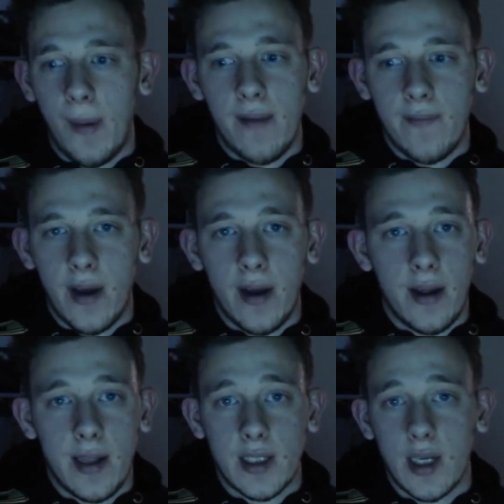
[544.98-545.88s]

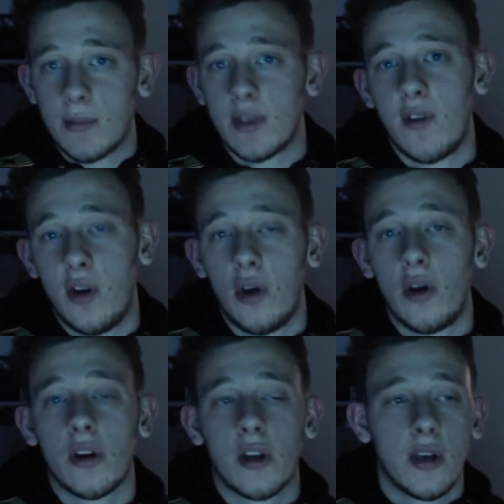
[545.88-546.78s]
However, in terms of the
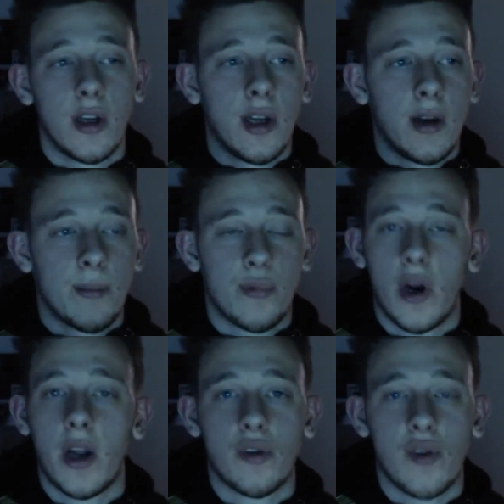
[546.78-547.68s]
look,
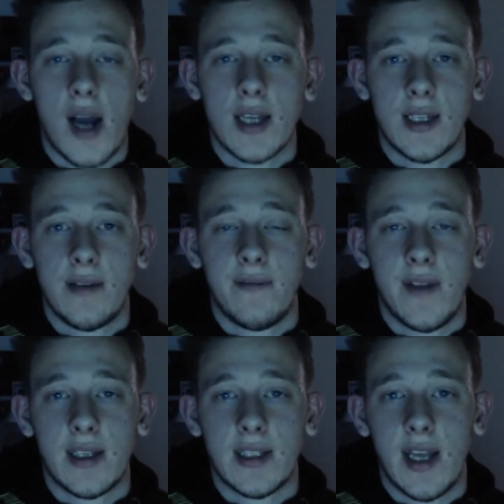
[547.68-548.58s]
Bryan Cranston
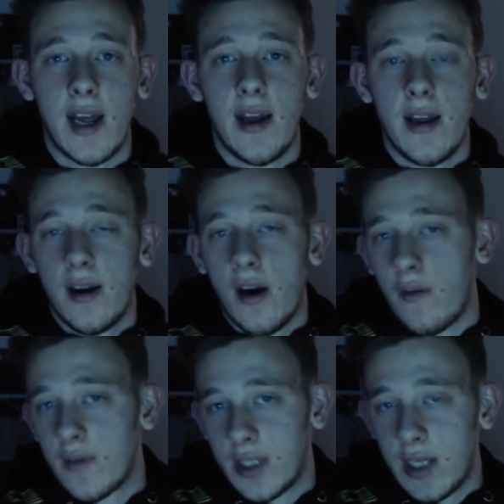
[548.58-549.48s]
fits it.
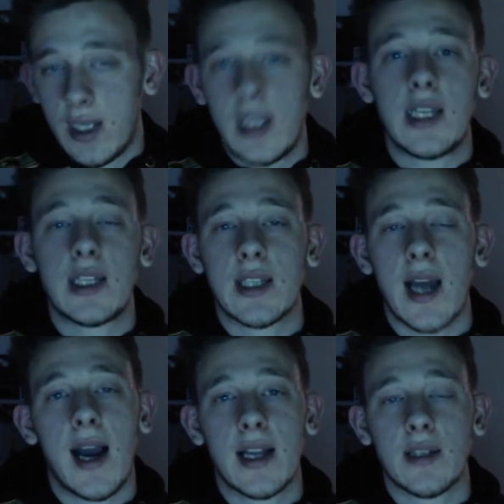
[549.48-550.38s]
Obviously,
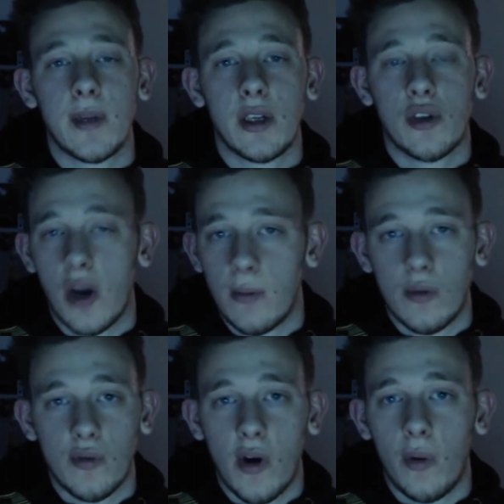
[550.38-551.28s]
he's had some
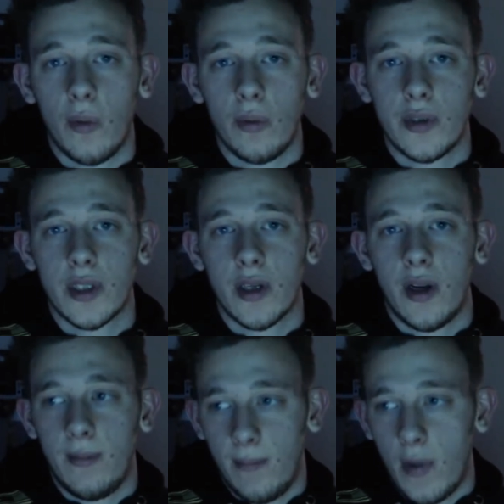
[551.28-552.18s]
incredible
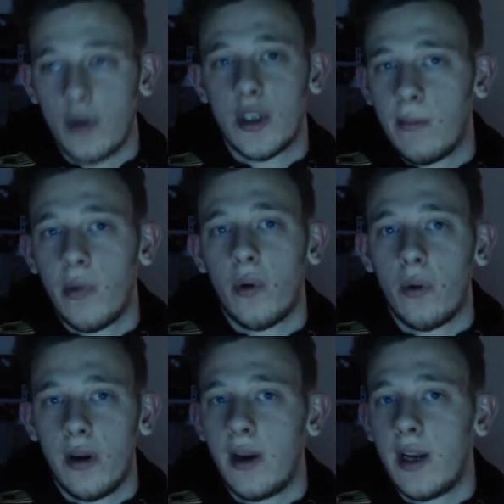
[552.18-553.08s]
roles, most
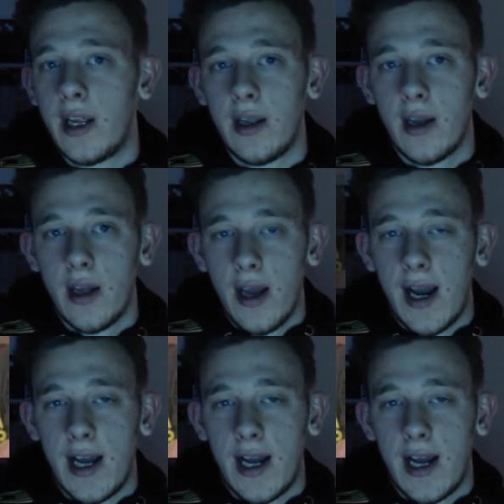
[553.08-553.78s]
importantly